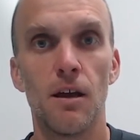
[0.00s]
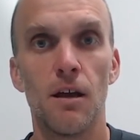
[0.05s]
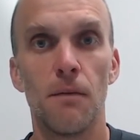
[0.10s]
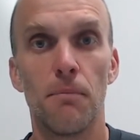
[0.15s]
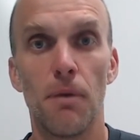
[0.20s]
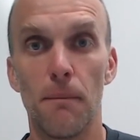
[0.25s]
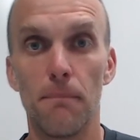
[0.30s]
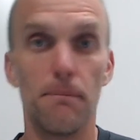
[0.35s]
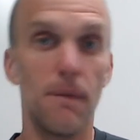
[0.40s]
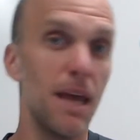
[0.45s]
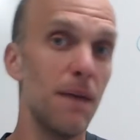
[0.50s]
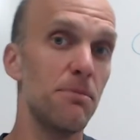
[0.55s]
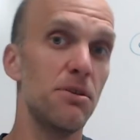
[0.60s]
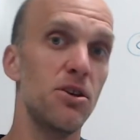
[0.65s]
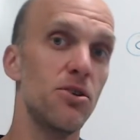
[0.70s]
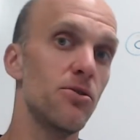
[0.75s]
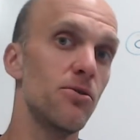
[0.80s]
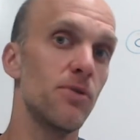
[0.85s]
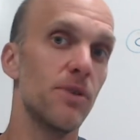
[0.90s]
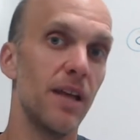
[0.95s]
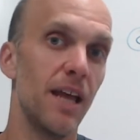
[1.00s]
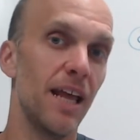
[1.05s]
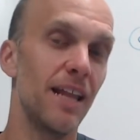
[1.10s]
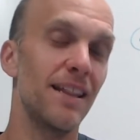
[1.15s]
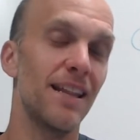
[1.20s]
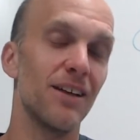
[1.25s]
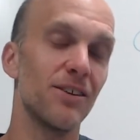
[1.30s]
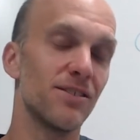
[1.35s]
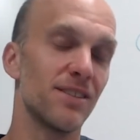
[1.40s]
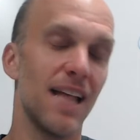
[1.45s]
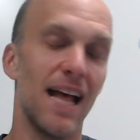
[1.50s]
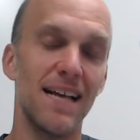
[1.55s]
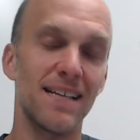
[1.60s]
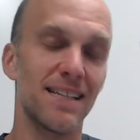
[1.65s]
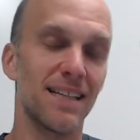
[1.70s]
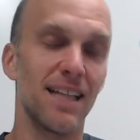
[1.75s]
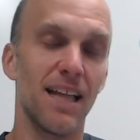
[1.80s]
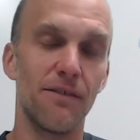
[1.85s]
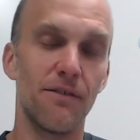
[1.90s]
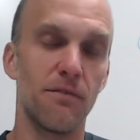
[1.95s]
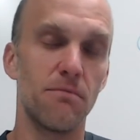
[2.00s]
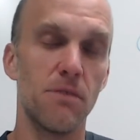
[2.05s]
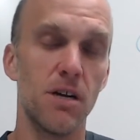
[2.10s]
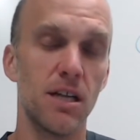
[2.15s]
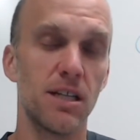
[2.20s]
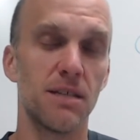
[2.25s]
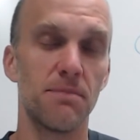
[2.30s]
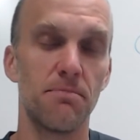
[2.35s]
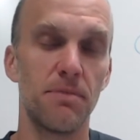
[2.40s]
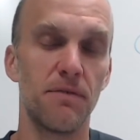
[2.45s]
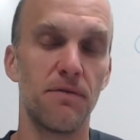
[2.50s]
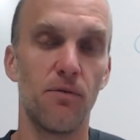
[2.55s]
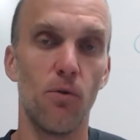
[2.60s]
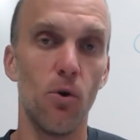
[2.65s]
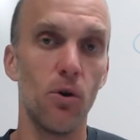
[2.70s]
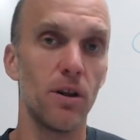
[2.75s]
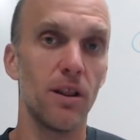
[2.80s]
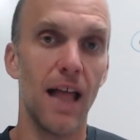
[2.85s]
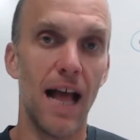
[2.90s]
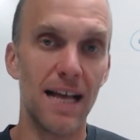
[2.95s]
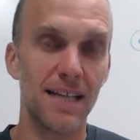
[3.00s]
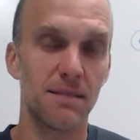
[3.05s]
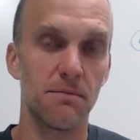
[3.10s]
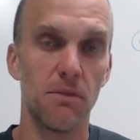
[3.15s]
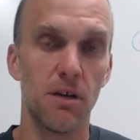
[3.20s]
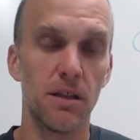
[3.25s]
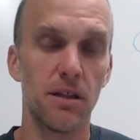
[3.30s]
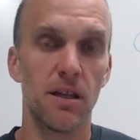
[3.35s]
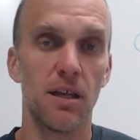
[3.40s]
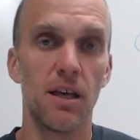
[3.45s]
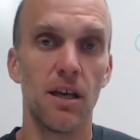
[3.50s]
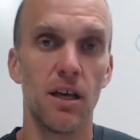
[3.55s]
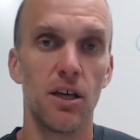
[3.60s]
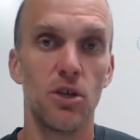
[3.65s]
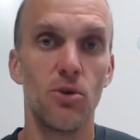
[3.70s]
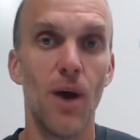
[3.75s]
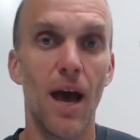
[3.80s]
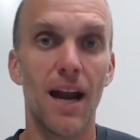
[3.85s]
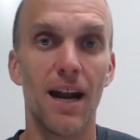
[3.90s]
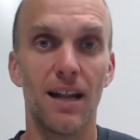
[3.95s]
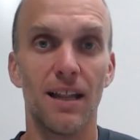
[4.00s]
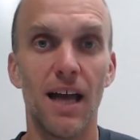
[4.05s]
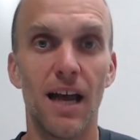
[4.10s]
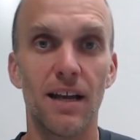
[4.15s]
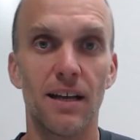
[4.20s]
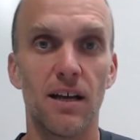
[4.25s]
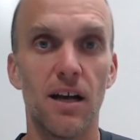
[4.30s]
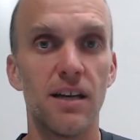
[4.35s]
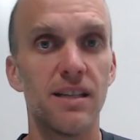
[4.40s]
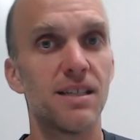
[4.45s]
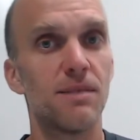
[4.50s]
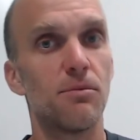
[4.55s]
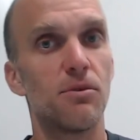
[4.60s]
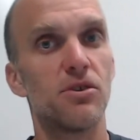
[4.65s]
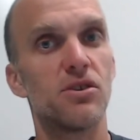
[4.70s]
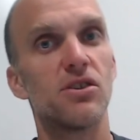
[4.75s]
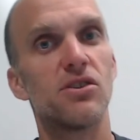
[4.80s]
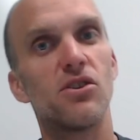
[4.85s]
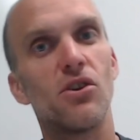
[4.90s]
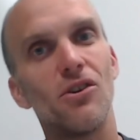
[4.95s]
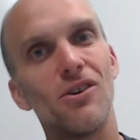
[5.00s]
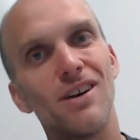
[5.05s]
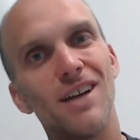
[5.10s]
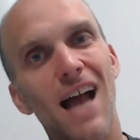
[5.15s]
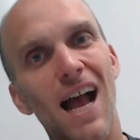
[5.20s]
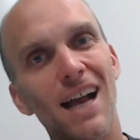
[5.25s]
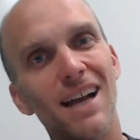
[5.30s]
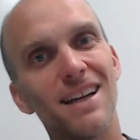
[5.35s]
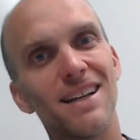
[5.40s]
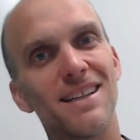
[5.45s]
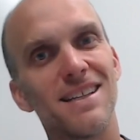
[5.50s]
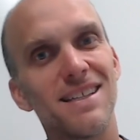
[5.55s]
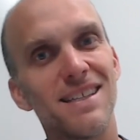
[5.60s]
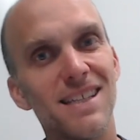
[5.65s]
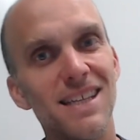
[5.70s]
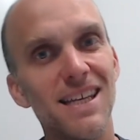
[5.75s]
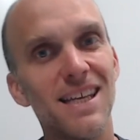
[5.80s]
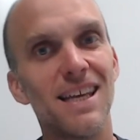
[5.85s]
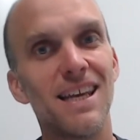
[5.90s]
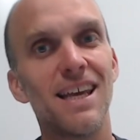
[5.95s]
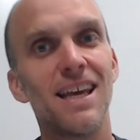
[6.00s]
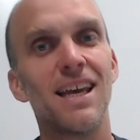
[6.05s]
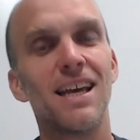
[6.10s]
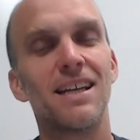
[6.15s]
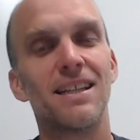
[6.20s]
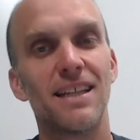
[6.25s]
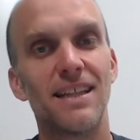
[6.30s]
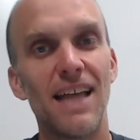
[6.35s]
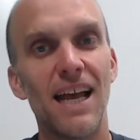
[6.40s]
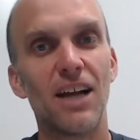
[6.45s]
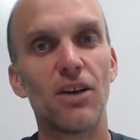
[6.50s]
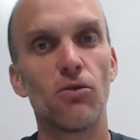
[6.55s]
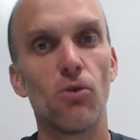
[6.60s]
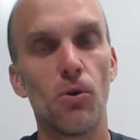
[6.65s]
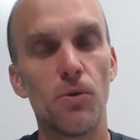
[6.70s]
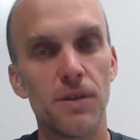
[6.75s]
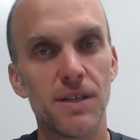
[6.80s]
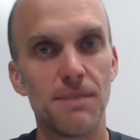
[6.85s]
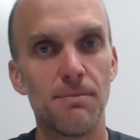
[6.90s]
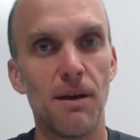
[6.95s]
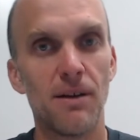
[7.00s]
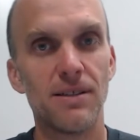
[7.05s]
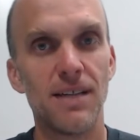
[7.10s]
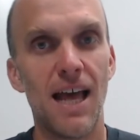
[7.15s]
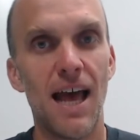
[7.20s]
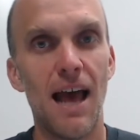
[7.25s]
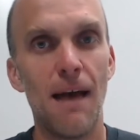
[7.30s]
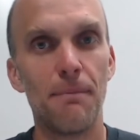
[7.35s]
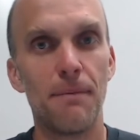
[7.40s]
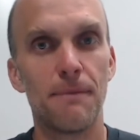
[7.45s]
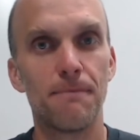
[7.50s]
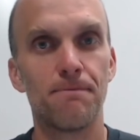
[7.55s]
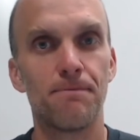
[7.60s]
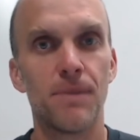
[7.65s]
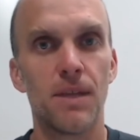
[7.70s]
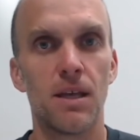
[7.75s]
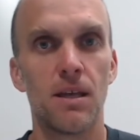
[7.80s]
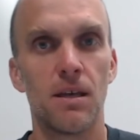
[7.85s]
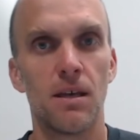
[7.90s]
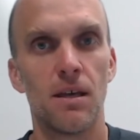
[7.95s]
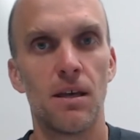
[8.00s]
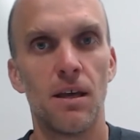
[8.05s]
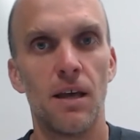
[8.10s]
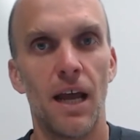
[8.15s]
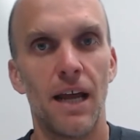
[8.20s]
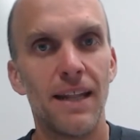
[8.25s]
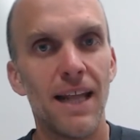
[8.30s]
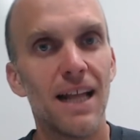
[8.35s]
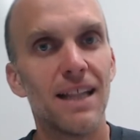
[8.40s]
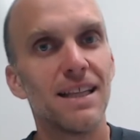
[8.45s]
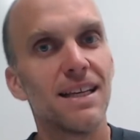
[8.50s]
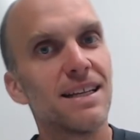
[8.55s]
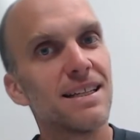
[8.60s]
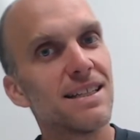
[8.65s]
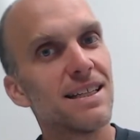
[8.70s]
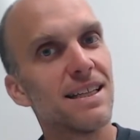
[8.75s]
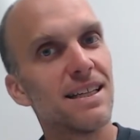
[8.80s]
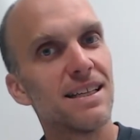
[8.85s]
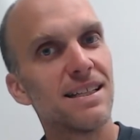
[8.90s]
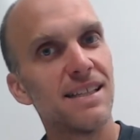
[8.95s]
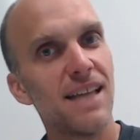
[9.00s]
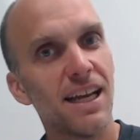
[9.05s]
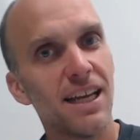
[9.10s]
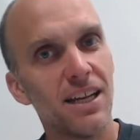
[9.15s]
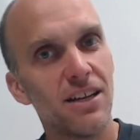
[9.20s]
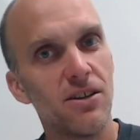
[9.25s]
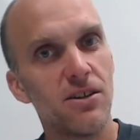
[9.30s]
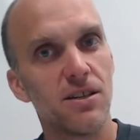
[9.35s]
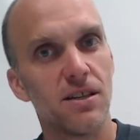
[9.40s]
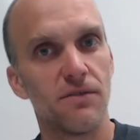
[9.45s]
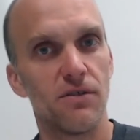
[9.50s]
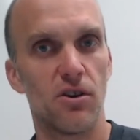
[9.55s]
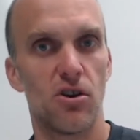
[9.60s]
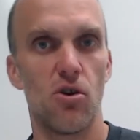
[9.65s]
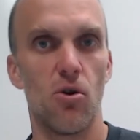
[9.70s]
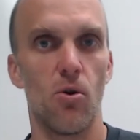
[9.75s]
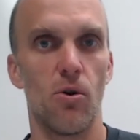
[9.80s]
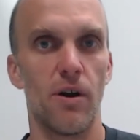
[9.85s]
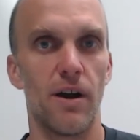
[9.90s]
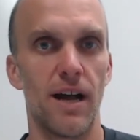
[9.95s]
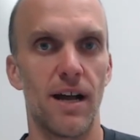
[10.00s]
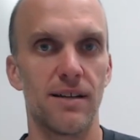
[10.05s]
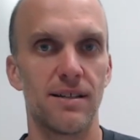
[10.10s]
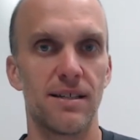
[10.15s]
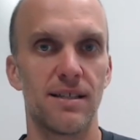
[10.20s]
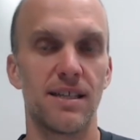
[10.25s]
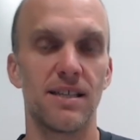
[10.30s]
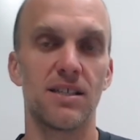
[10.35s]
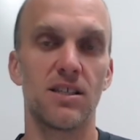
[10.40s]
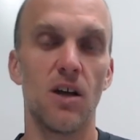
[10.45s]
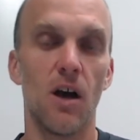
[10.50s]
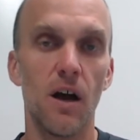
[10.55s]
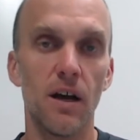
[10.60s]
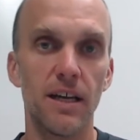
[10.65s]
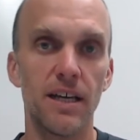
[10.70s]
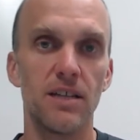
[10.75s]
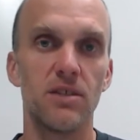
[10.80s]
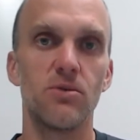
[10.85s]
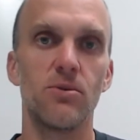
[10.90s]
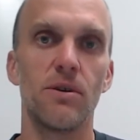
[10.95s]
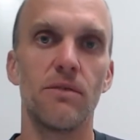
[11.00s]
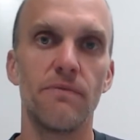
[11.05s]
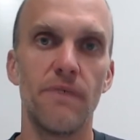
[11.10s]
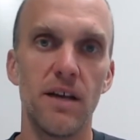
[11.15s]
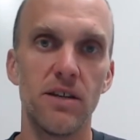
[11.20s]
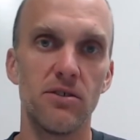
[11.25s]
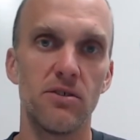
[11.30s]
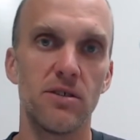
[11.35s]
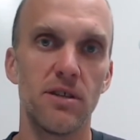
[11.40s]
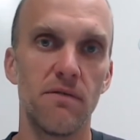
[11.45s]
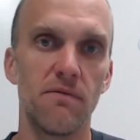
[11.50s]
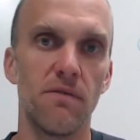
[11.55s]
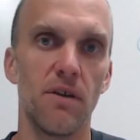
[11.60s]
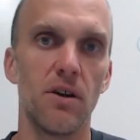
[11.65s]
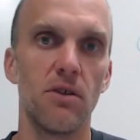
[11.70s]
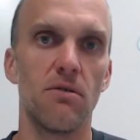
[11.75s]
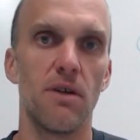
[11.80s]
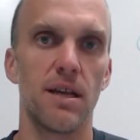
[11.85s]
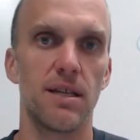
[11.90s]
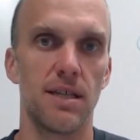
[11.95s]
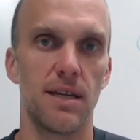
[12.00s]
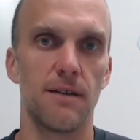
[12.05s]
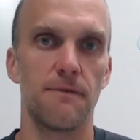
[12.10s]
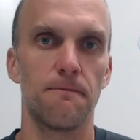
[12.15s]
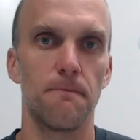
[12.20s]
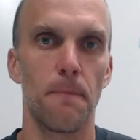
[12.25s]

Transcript: But maybe you, in those last eleven months, before last month, you added a lot of customers. So you're not going to see that that growth is about to happen. And that leads to the second use of a cohort analysis is talking to investors in fundraising.